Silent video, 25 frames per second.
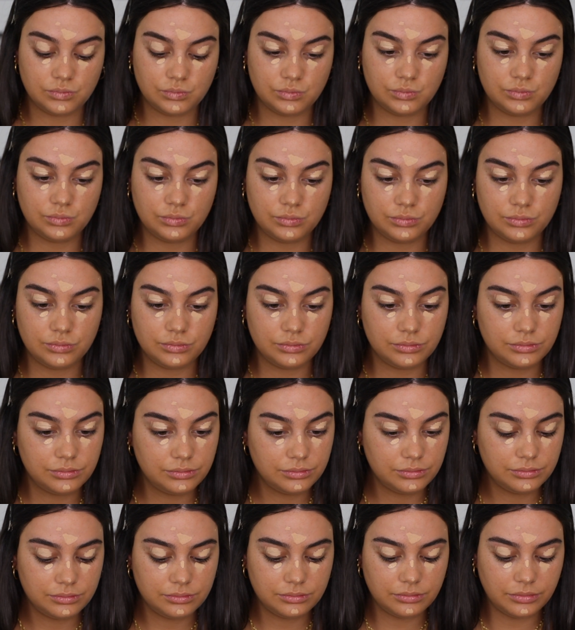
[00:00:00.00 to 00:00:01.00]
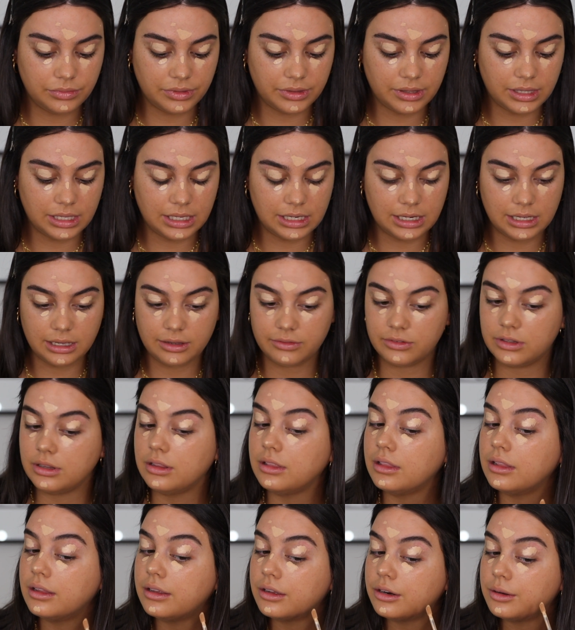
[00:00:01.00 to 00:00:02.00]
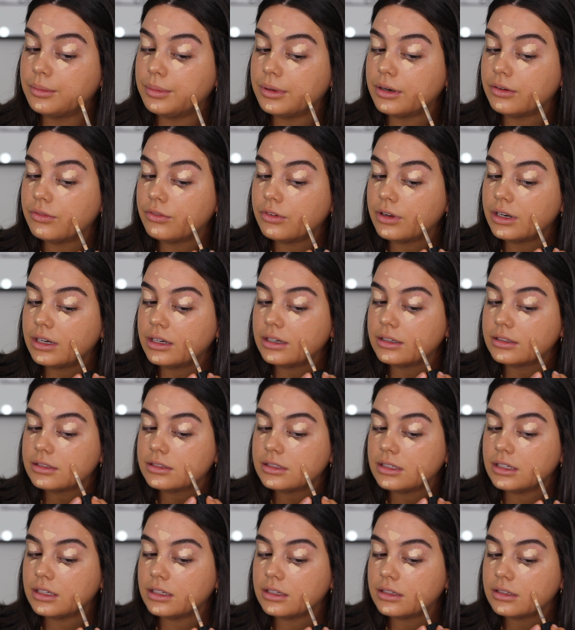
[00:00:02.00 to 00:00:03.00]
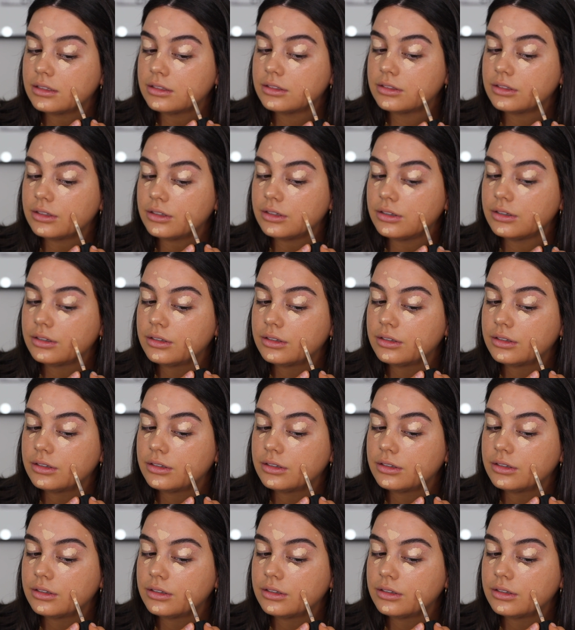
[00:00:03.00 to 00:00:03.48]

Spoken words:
And I have a little bit of redness here, so.